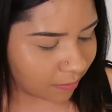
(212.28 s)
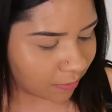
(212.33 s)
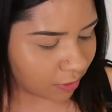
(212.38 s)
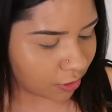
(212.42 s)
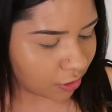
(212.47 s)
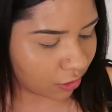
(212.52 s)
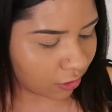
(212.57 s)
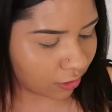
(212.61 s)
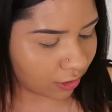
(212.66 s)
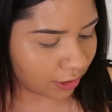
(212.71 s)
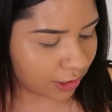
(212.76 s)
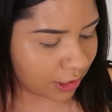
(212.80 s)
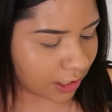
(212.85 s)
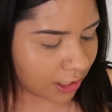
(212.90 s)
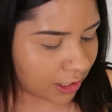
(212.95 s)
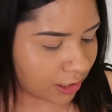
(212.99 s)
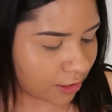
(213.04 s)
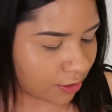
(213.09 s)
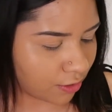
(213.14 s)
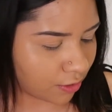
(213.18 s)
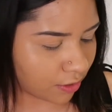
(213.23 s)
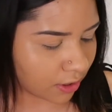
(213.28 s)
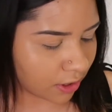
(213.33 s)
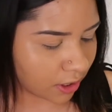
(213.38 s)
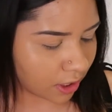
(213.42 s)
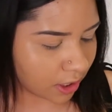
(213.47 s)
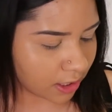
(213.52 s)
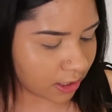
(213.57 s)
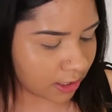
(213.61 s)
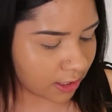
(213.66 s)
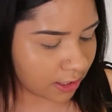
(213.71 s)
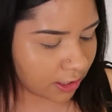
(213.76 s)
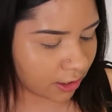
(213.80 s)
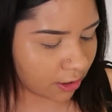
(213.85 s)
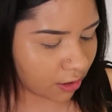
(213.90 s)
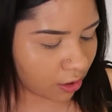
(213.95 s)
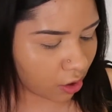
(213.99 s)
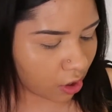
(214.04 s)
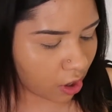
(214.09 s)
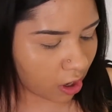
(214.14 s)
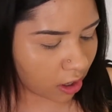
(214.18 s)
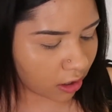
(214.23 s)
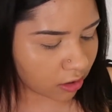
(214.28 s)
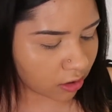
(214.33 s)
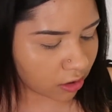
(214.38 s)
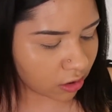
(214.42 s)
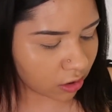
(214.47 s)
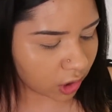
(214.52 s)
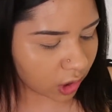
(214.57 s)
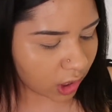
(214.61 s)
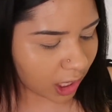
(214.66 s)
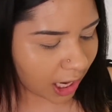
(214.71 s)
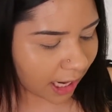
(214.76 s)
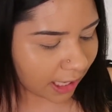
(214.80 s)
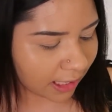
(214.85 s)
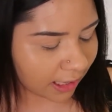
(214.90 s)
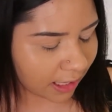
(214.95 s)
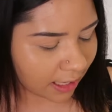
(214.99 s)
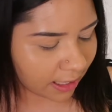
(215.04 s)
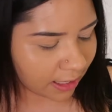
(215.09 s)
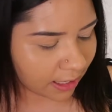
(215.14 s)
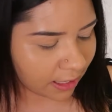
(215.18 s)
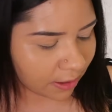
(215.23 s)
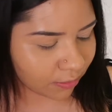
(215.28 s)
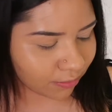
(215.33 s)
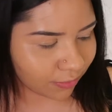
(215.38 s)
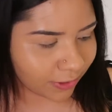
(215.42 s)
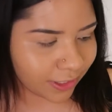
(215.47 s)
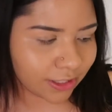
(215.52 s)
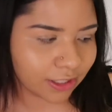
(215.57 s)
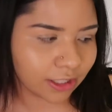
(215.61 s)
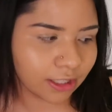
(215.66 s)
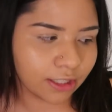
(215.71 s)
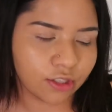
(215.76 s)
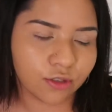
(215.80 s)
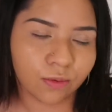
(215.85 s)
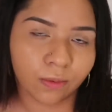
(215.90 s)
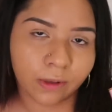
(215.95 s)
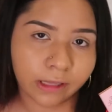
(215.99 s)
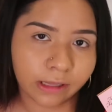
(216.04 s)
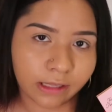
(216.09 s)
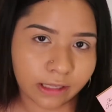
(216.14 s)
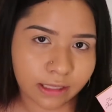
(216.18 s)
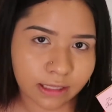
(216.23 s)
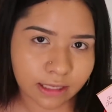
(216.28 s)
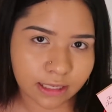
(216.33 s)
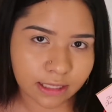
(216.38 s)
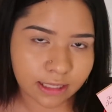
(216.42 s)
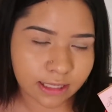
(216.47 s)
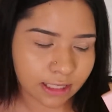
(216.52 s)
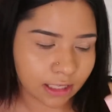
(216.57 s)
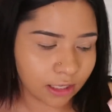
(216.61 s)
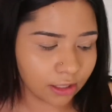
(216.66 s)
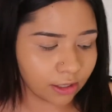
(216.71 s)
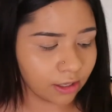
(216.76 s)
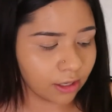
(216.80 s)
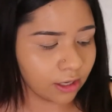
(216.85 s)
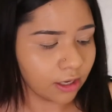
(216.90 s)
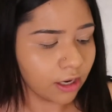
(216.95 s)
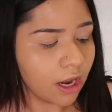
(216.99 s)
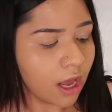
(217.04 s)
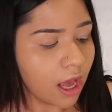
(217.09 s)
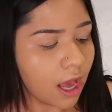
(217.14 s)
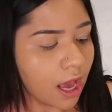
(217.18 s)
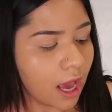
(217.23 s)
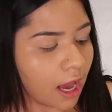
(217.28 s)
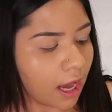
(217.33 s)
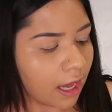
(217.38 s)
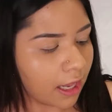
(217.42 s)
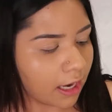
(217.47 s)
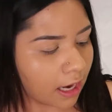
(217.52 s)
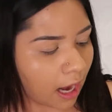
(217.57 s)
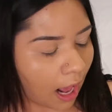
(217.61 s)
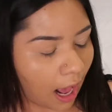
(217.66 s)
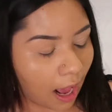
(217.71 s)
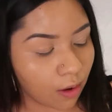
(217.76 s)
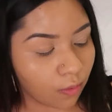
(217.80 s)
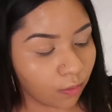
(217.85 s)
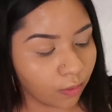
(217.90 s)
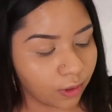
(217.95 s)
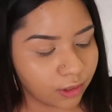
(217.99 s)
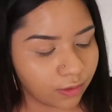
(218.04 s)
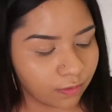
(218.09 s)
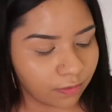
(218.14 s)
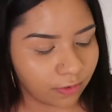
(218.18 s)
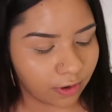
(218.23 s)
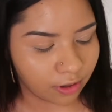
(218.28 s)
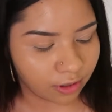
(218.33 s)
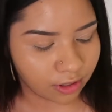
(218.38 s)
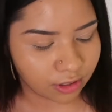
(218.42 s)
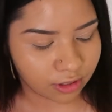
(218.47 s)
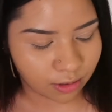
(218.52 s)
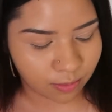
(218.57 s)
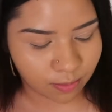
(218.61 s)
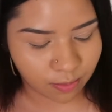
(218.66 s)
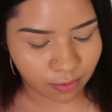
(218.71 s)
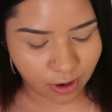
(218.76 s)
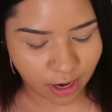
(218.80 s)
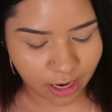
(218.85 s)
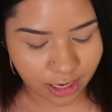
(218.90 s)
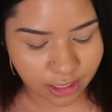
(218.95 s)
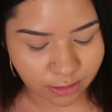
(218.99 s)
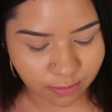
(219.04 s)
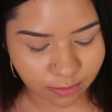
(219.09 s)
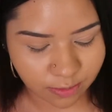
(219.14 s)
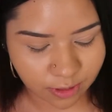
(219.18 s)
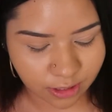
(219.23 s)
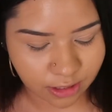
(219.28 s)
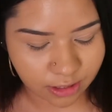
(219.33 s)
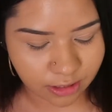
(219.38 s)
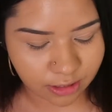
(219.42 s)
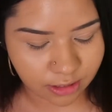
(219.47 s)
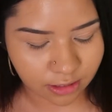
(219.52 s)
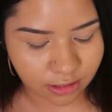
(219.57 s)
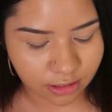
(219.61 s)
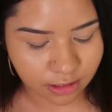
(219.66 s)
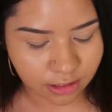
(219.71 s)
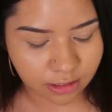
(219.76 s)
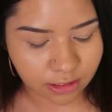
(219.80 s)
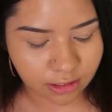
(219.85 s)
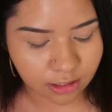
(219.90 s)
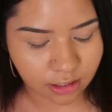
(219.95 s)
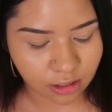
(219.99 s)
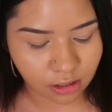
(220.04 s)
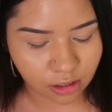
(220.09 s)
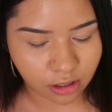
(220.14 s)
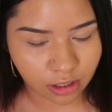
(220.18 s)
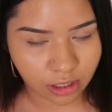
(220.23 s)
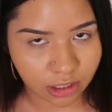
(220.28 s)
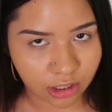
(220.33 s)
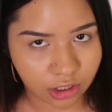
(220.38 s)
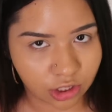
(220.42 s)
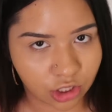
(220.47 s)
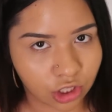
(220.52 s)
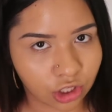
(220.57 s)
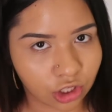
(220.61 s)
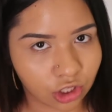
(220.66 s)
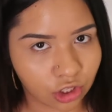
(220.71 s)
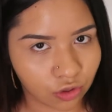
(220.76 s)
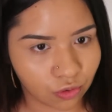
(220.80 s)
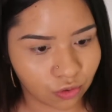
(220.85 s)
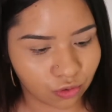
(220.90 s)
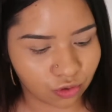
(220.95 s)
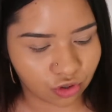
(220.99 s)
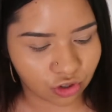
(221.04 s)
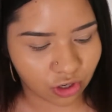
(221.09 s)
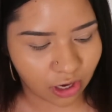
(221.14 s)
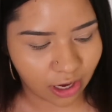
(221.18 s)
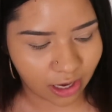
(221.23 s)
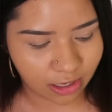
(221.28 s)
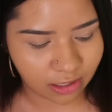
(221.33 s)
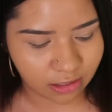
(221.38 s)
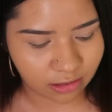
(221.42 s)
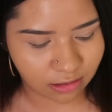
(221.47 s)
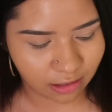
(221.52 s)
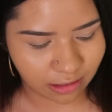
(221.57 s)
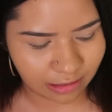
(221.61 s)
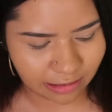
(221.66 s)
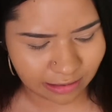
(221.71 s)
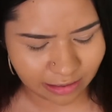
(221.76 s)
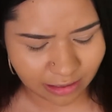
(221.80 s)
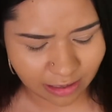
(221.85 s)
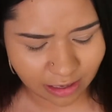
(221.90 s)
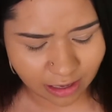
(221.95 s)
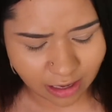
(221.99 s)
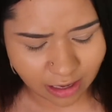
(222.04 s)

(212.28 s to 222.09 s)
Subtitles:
So it says you can conceal, contour, highlight, and retouch with this concealer. And I was very surprised because this concealer is huge, guys. Like,